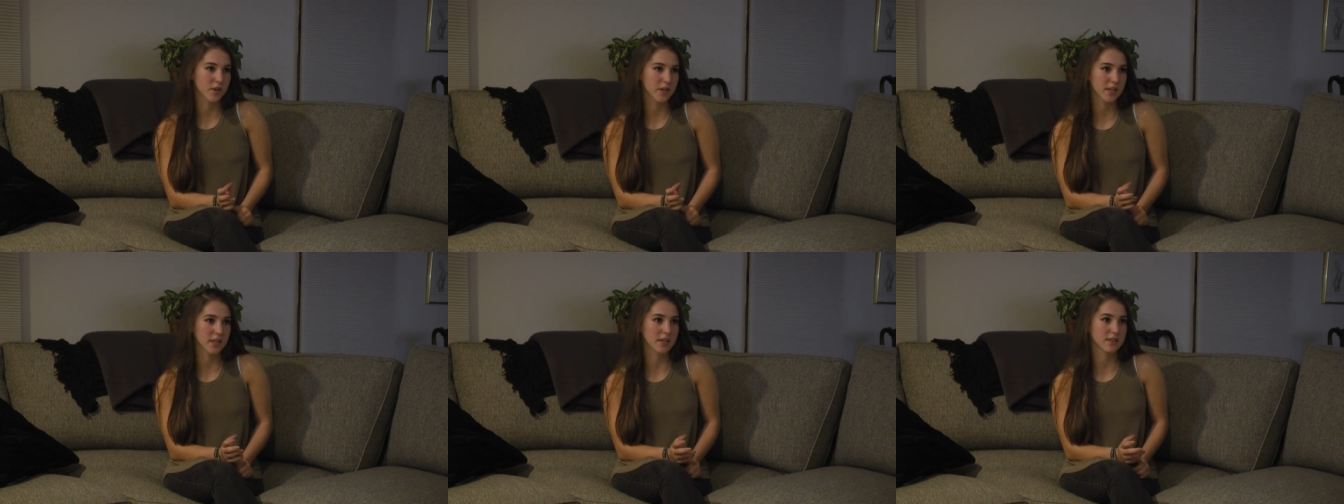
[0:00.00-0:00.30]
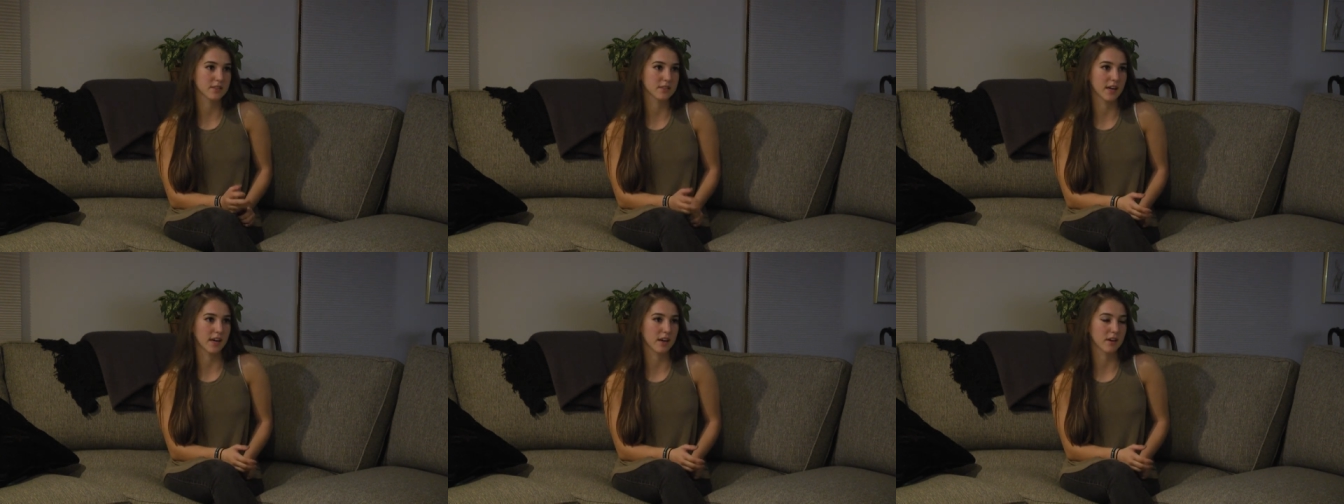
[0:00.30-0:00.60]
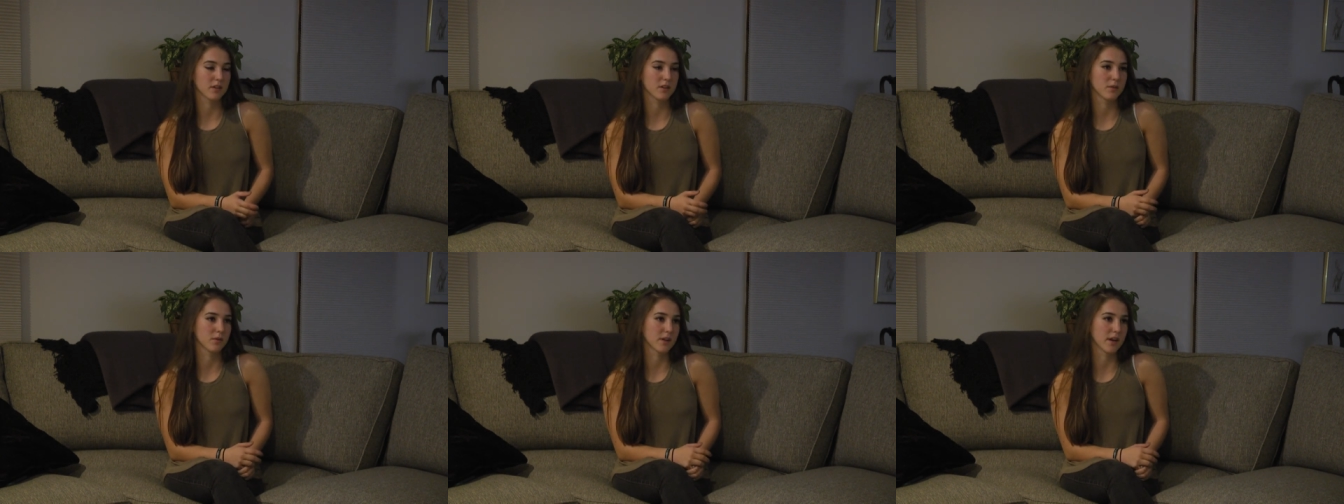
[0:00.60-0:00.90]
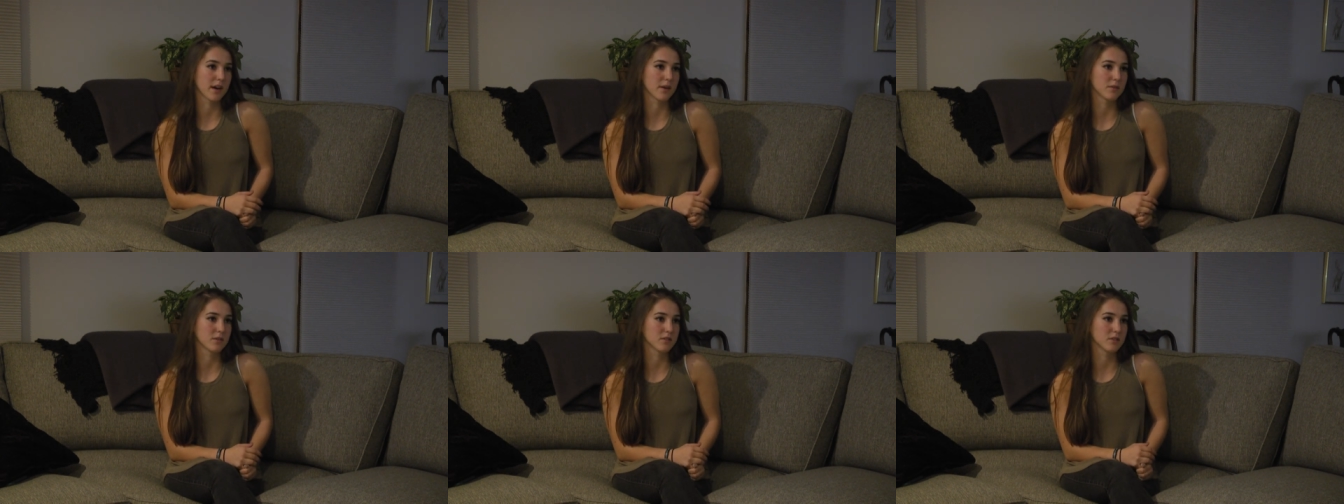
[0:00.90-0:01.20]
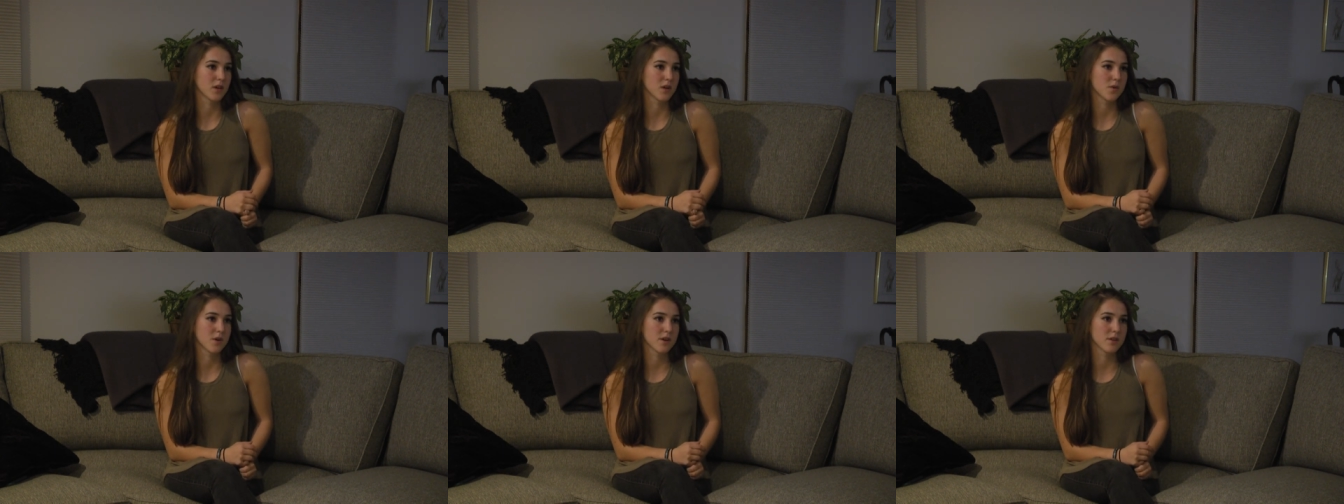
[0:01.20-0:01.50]
like exactly what I was
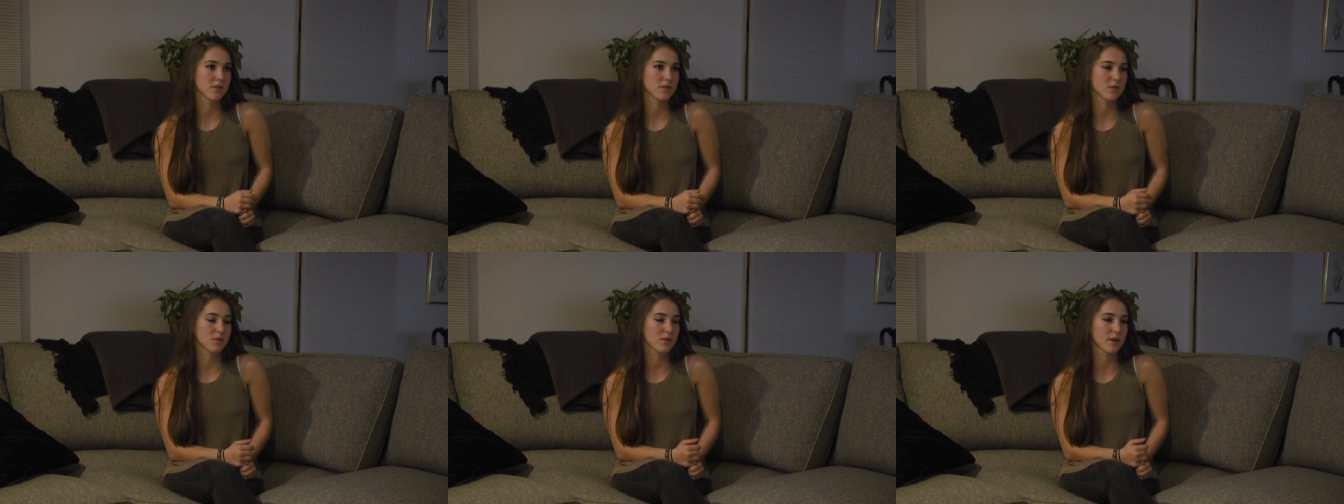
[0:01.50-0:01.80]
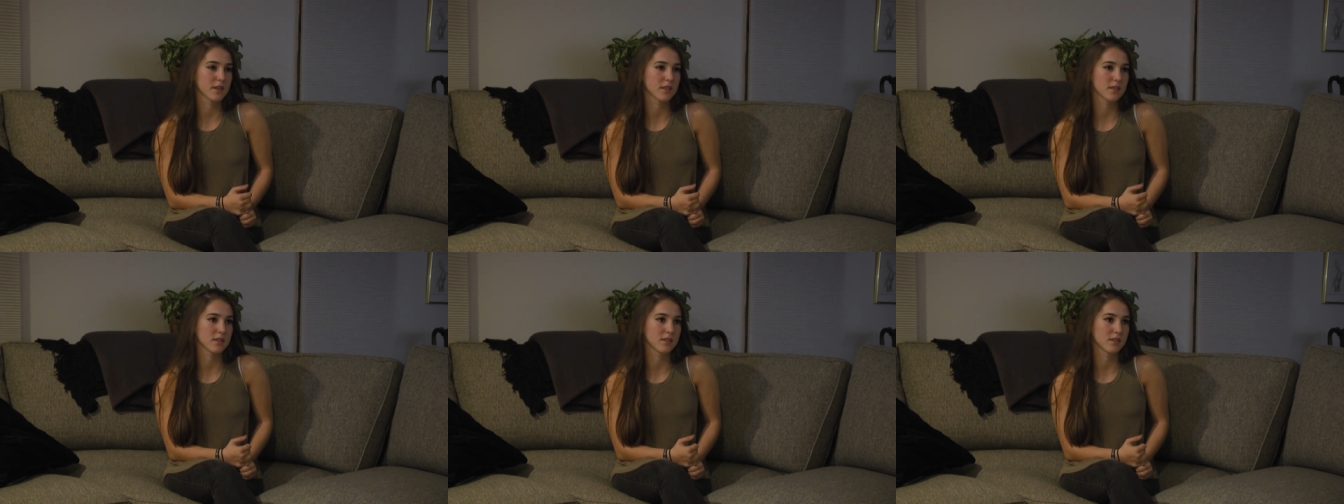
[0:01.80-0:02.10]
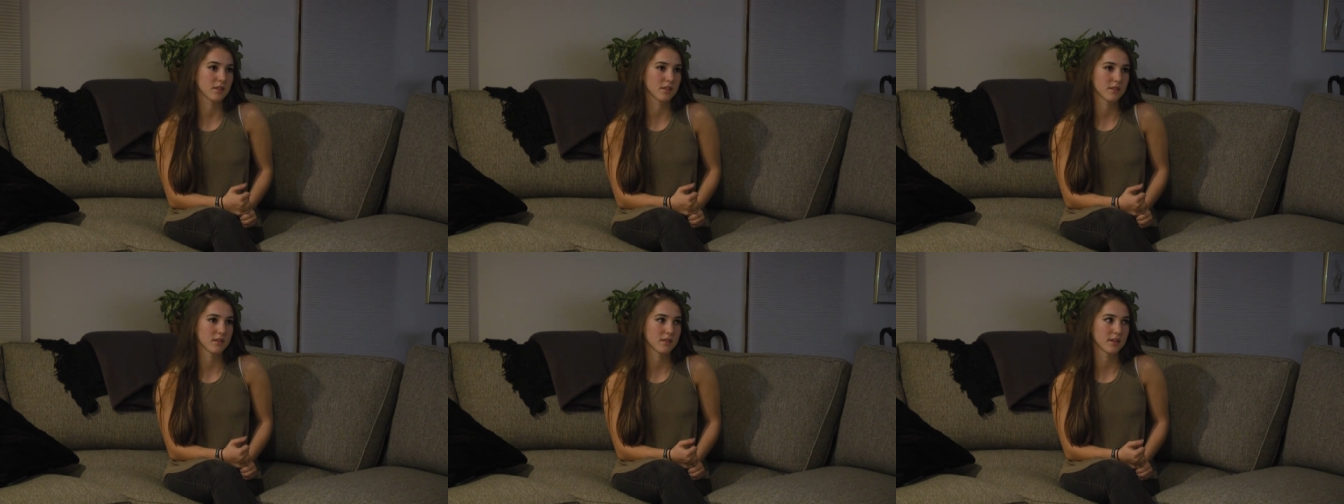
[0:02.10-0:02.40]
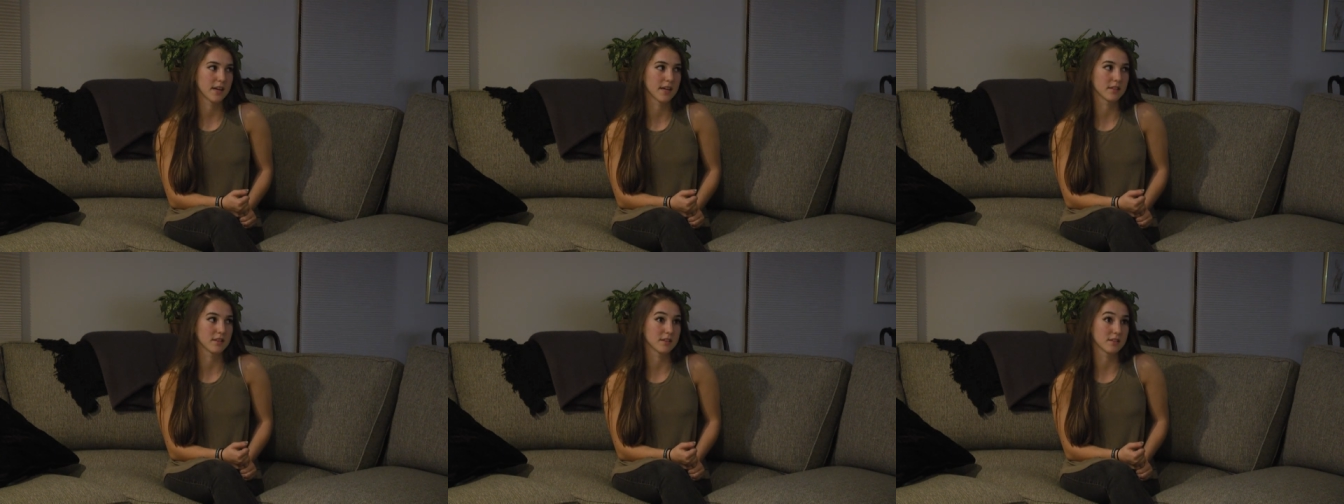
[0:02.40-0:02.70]
going through at, at